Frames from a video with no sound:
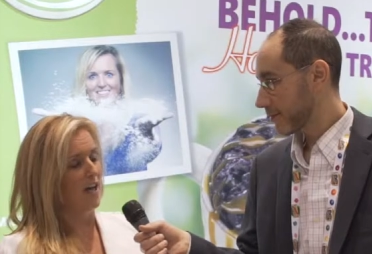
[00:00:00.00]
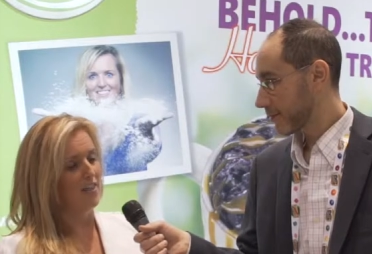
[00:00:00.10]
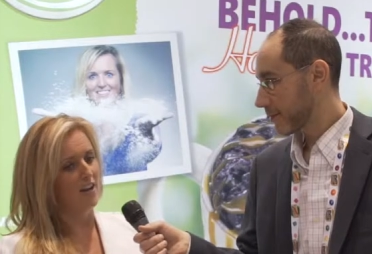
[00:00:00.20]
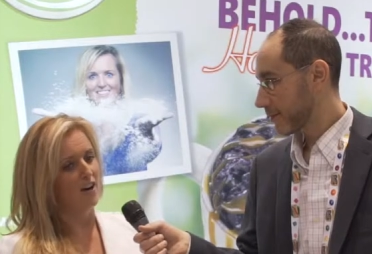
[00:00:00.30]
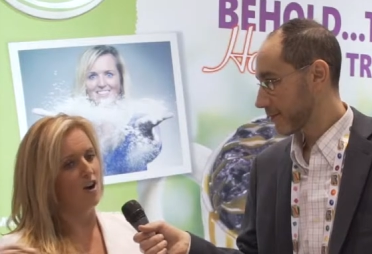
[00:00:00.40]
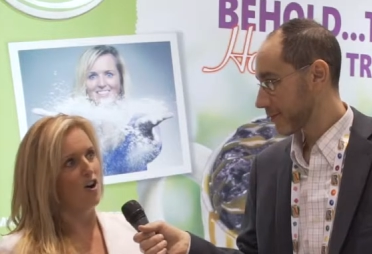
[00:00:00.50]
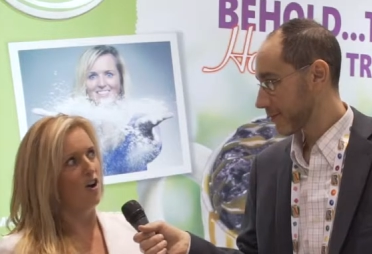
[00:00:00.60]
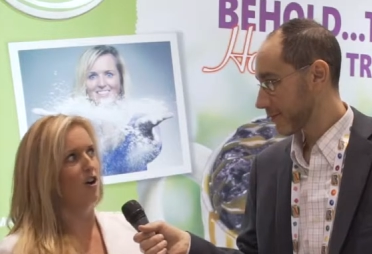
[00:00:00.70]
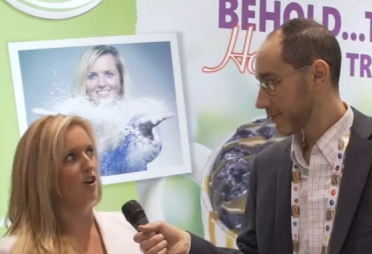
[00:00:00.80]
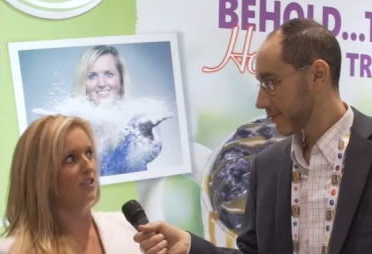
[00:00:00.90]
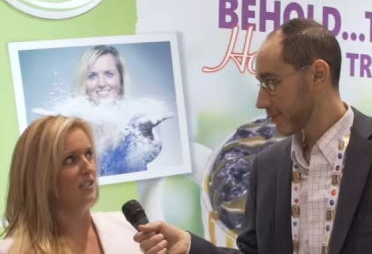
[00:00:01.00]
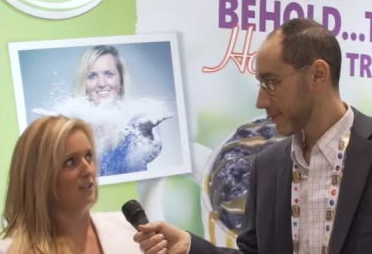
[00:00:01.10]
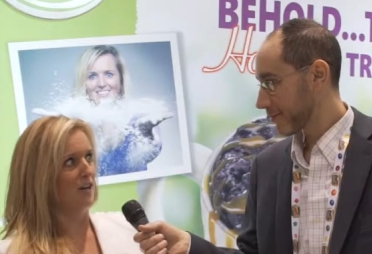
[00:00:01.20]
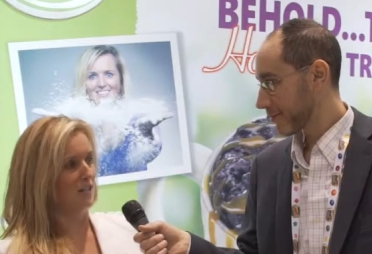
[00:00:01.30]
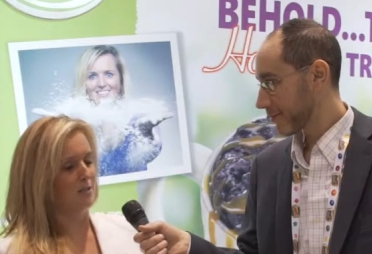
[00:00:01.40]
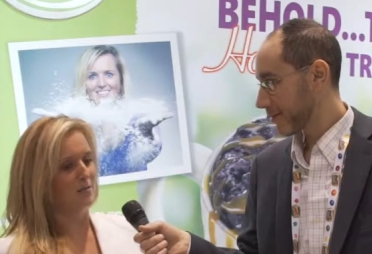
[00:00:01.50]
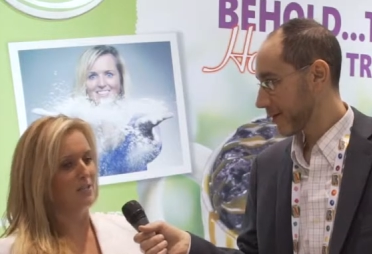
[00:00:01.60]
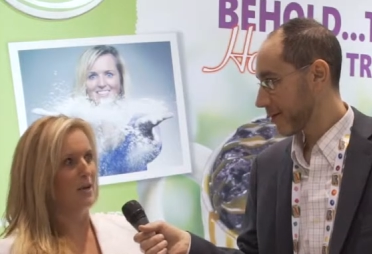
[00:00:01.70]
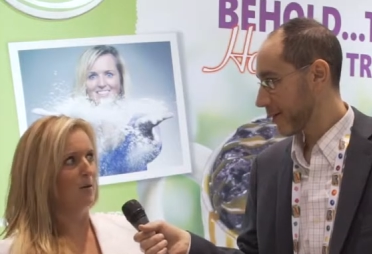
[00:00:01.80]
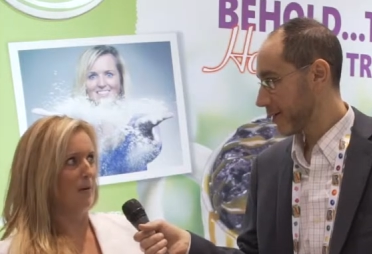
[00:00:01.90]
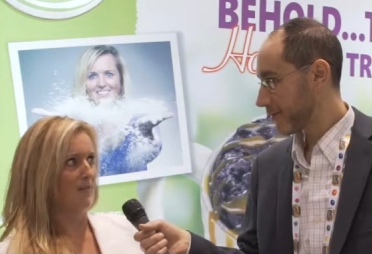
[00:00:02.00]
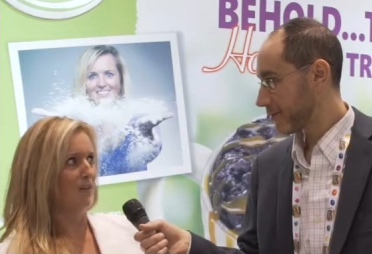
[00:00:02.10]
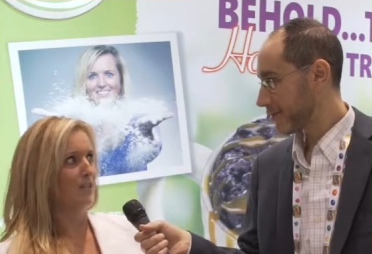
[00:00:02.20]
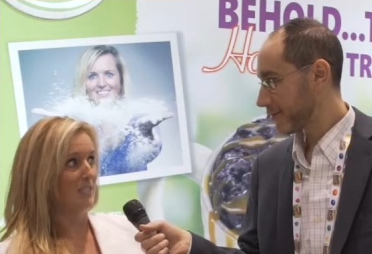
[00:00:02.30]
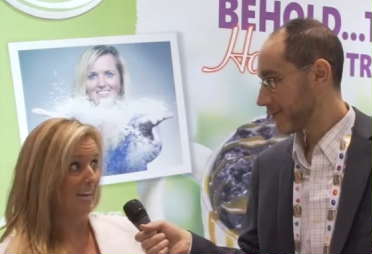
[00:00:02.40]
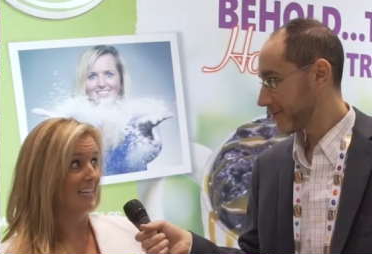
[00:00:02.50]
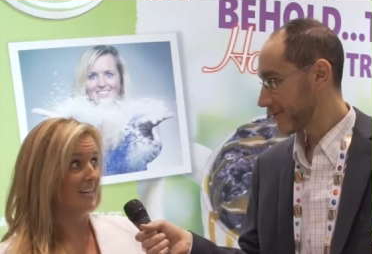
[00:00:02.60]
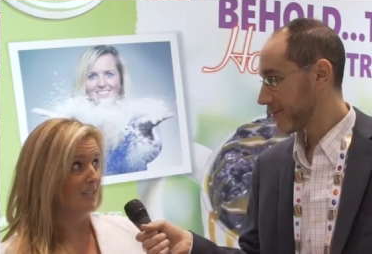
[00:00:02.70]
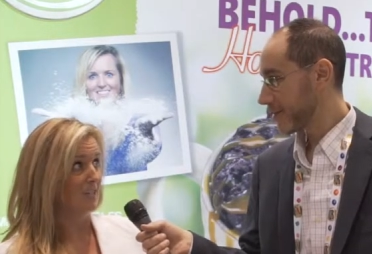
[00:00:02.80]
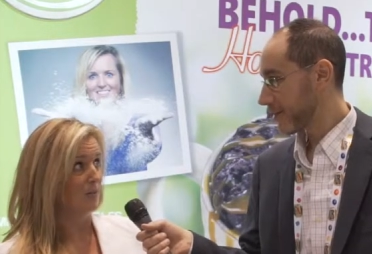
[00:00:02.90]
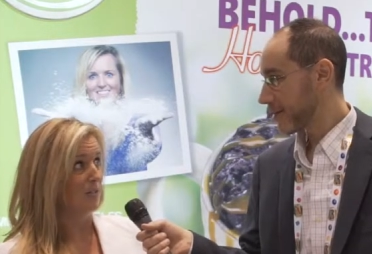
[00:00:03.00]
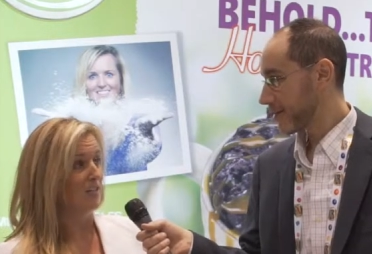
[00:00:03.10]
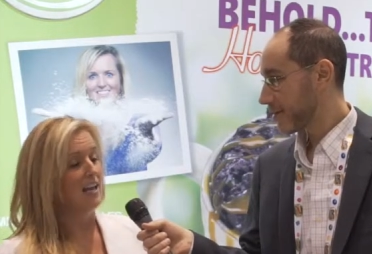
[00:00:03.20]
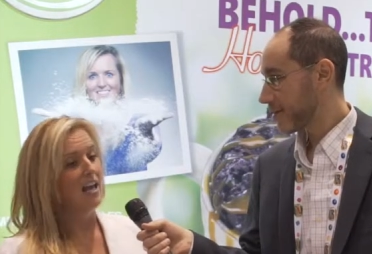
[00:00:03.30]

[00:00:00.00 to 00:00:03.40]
Speaker 1: and they are all still customers. They were my first 10 customers.